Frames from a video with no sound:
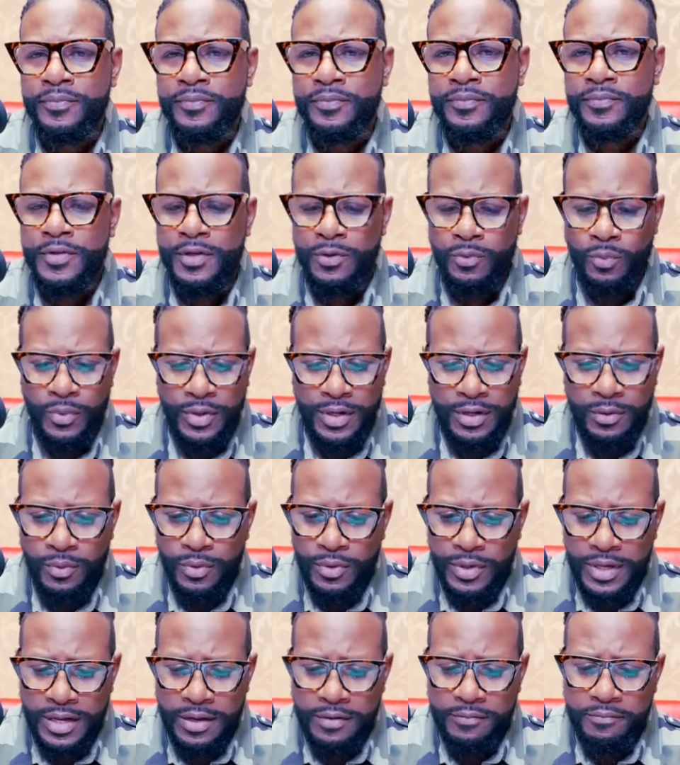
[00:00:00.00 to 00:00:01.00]
then we
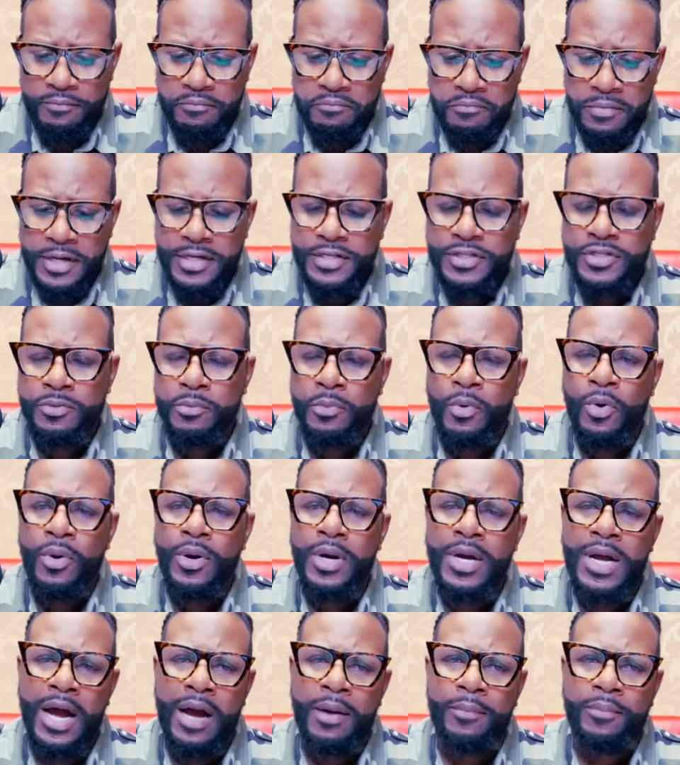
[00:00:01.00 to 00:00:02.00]
will get much more
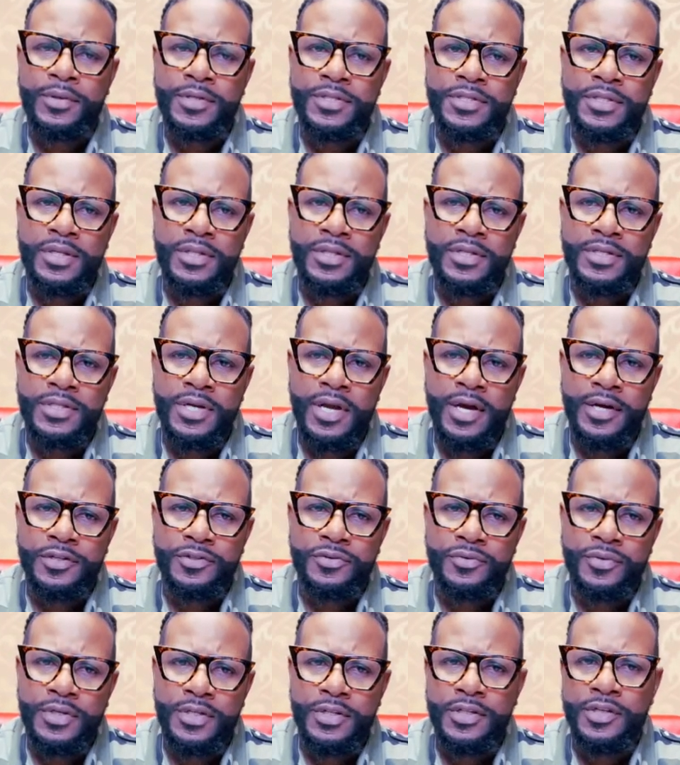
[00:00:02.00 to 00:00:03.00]
accomplished in this
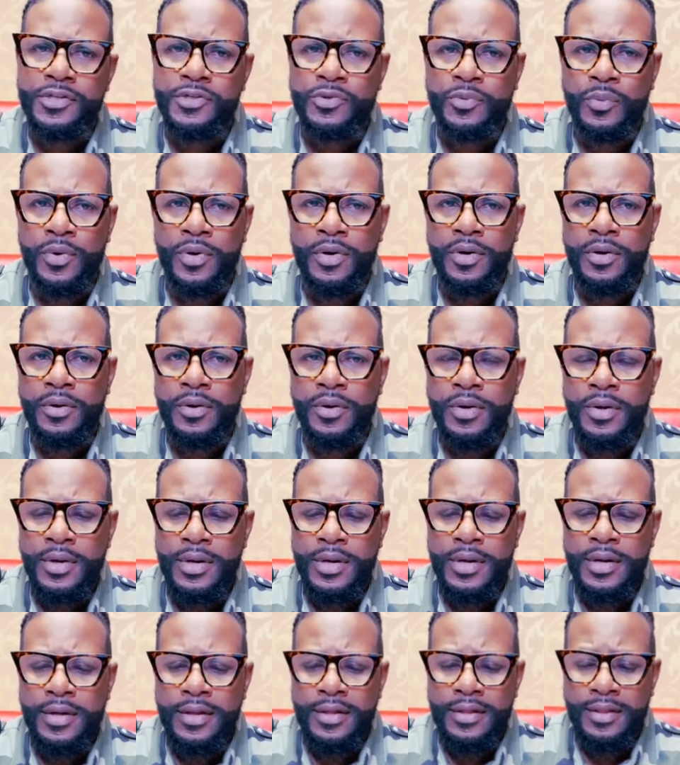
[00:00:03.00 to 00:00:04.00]
country, in this world,
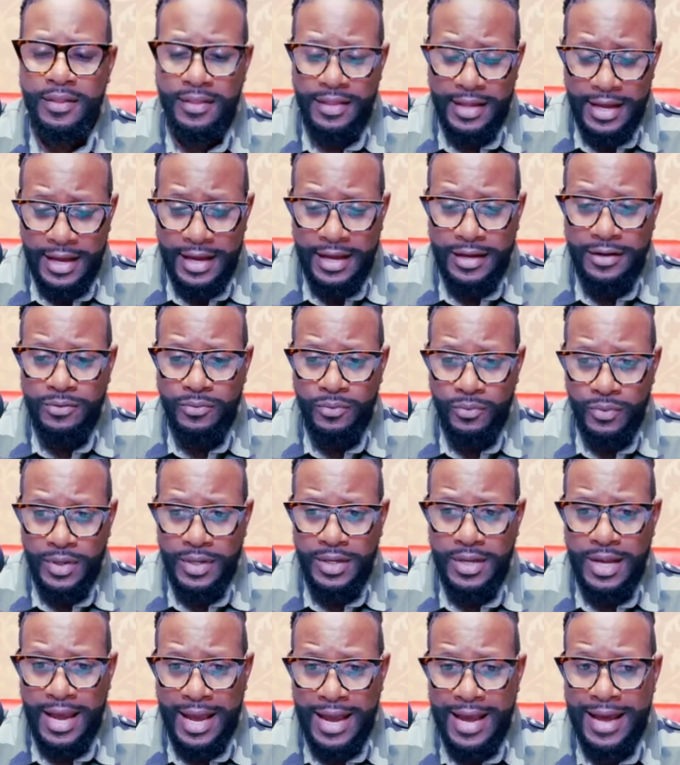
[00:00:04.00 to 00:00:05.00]
than
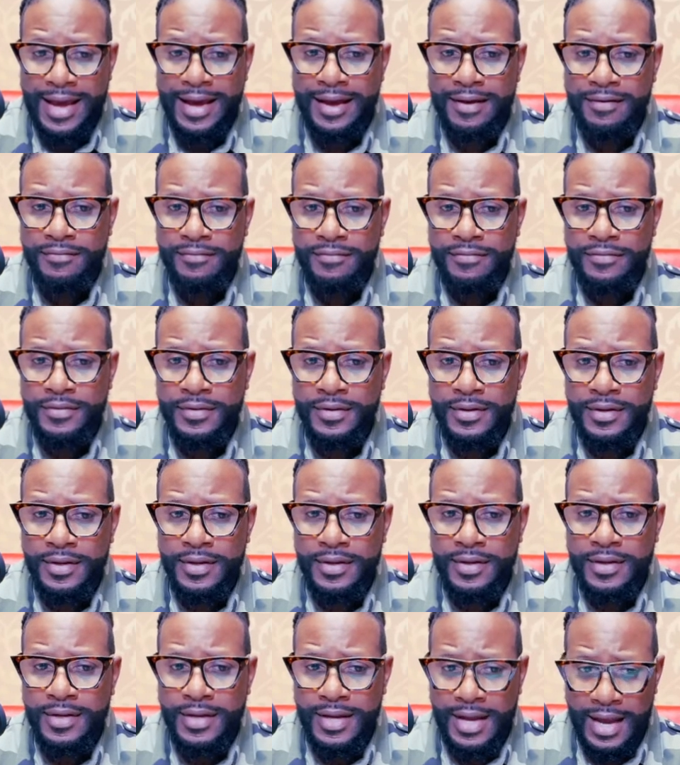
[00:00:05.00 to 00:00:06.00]
we have
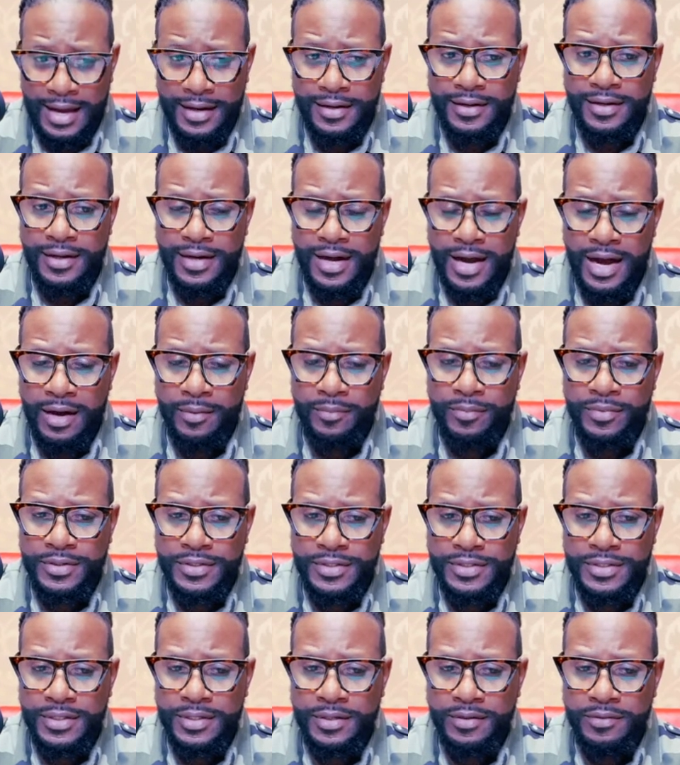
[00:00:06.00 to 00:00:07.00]
gotten
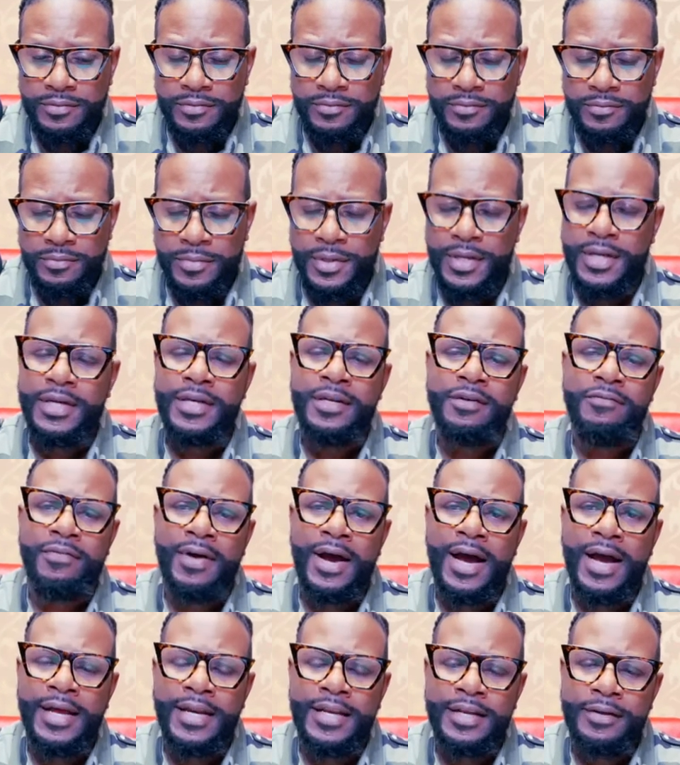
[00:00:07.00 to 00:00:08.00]
accomplished being
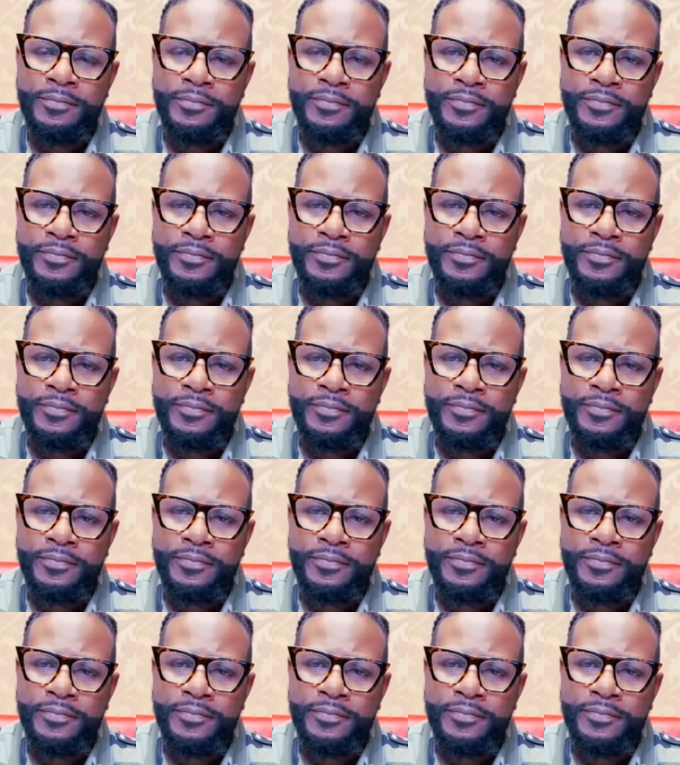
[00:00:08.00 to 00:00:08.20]
divided.